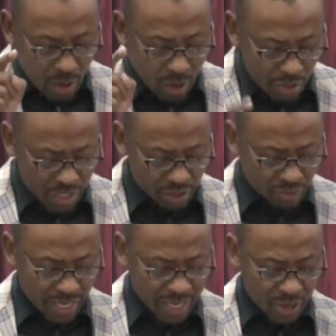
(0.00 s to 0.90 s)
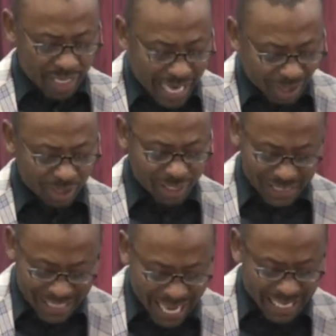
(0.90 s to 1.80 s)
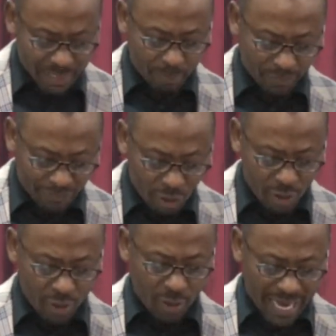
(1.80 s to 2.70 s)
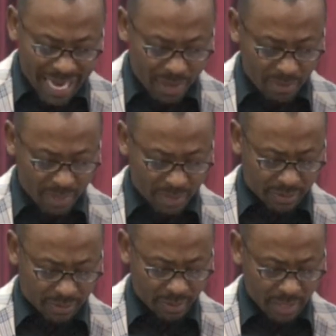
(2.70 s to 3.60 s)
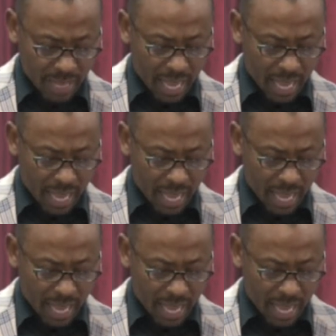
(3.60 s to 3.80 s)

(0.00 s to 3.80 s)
O Israel, you cannot stand before your enemies